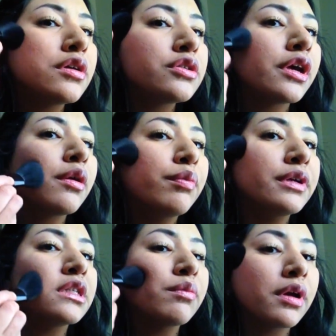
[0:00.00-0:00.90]
So I can
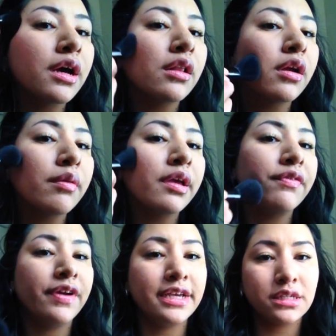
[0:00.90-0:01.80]
put some color on my
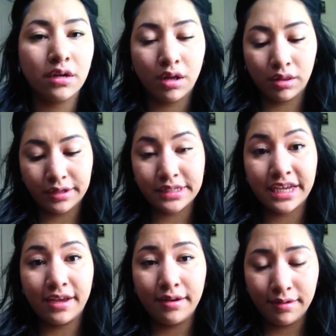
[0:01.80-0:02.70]
face and not look
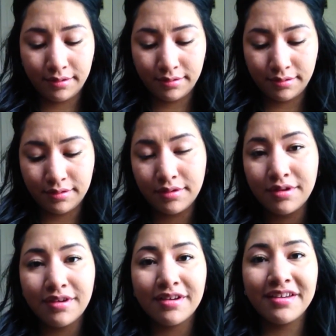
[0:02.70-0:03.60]
dead.
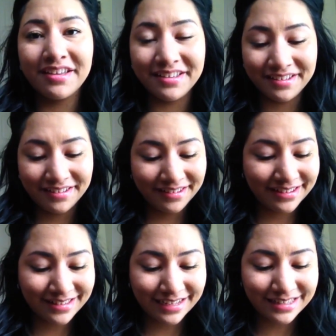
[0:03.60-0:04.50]

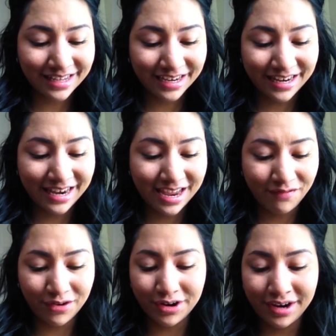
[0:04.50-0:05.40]
Because that's like
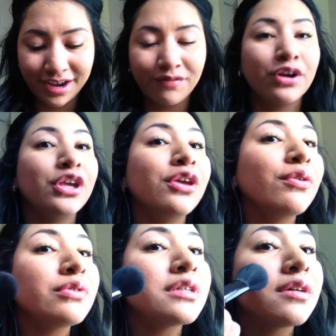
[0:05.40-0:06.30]
never
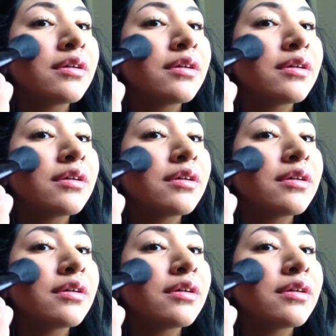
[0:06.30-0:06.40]
cute.